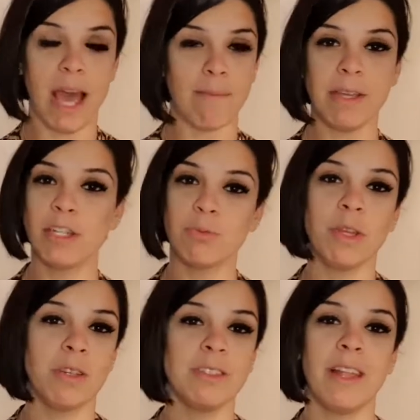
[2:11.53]
Because we
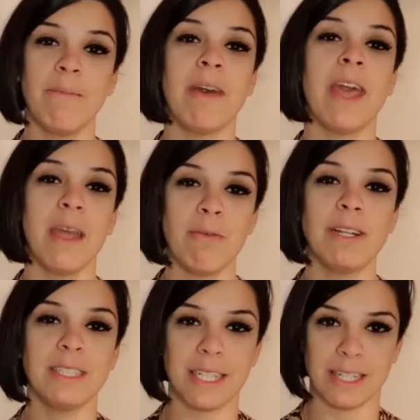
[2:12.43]
use them
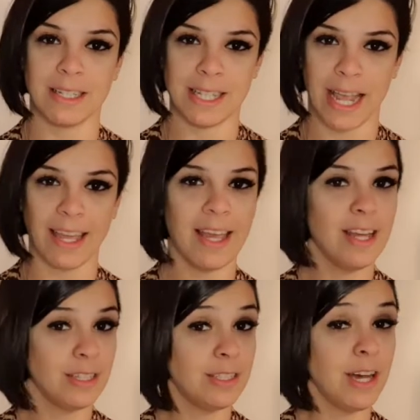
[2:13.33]
every single day.
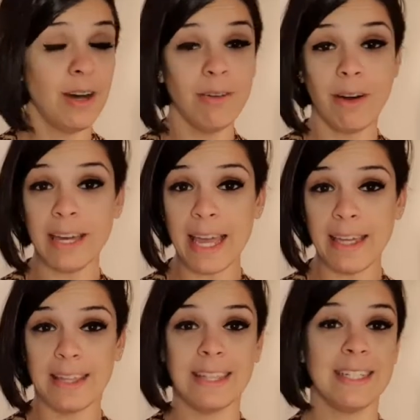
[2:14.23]
So,
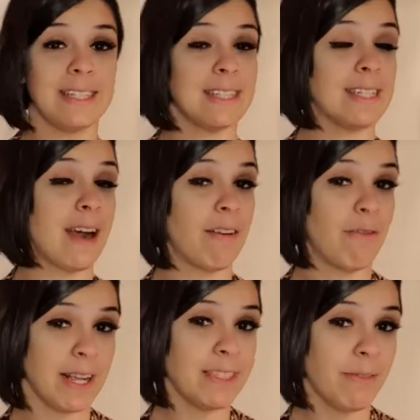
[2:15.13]
okay, these are
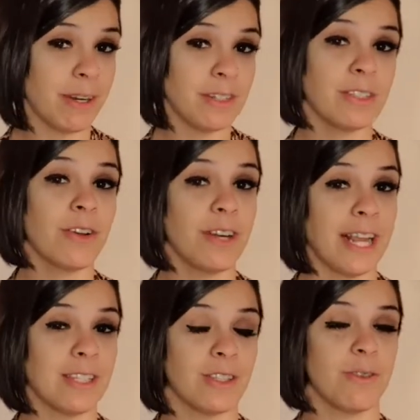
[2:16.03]
phrasal verbs
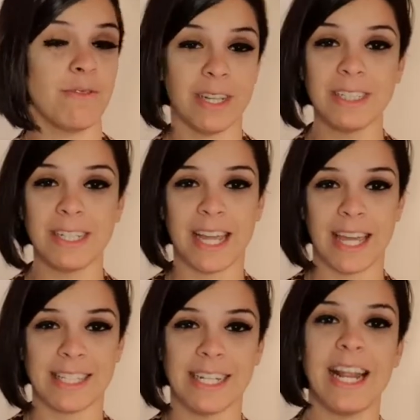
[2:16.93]
connected to
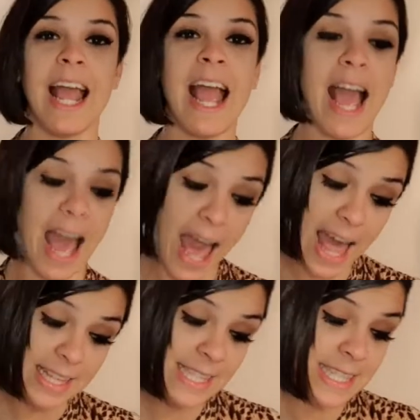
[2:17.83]
investigating
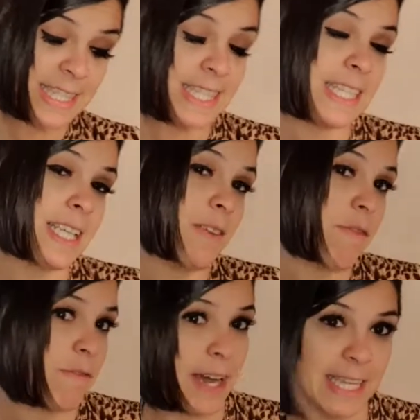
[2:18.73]
and
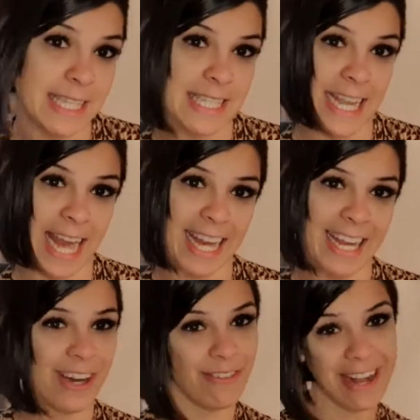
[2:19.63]

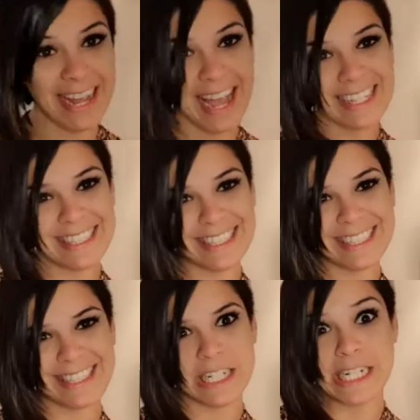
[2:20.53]
finding. All right, guys?
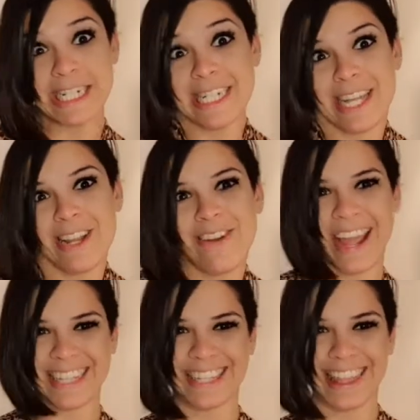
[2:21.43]

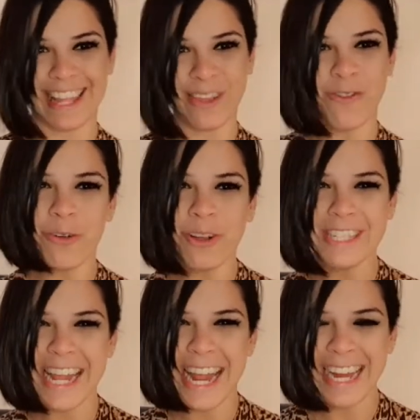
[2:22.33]
Great. Thank you for
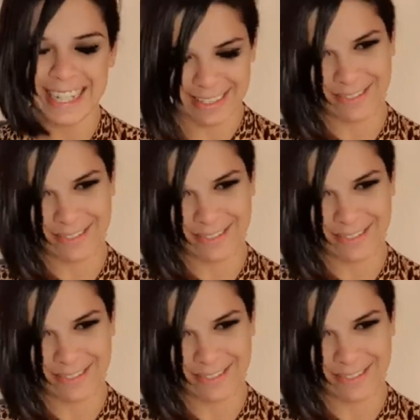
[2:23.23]
watching.